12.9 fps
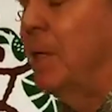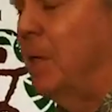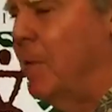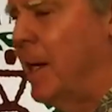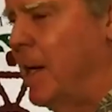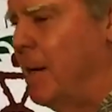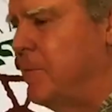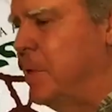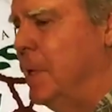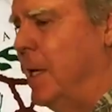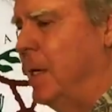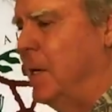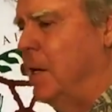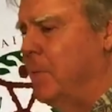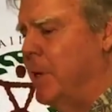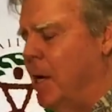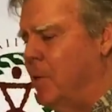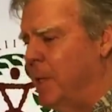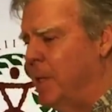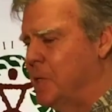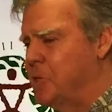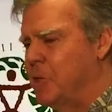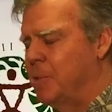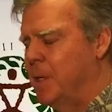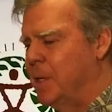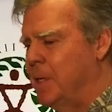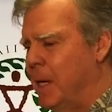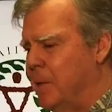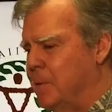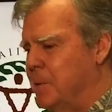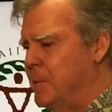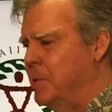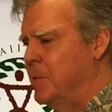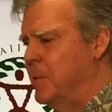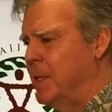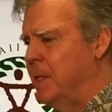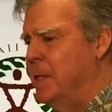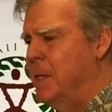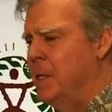arrived and are now being distributed out to